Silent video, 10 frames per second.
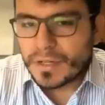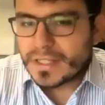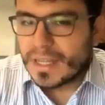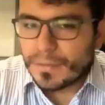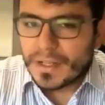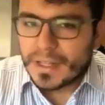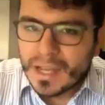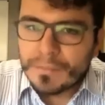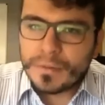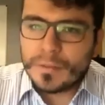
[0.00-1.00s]
what's the input and the
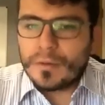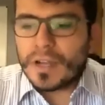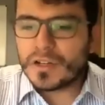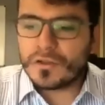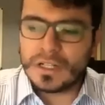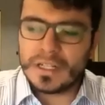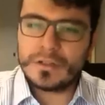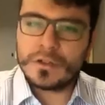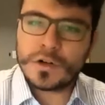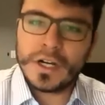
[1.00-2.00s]
output, but we actually need
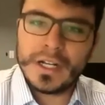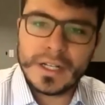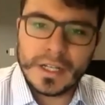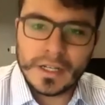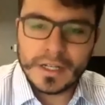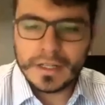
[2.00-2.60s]
to train the,